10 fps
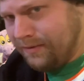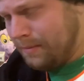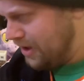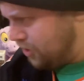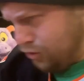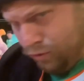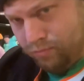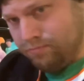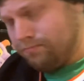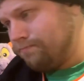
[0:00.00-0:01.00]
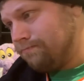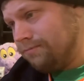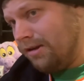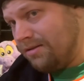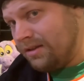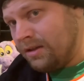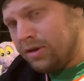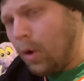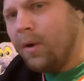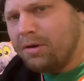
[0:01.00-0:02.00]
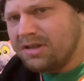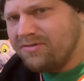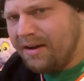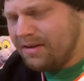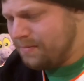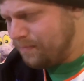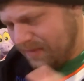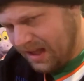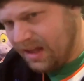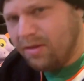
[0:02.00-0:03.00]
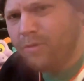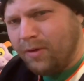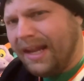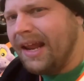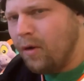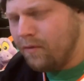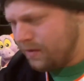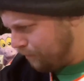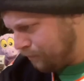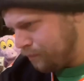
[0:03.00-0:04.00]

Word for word: flipped it because no one else is around him. He threw that net over.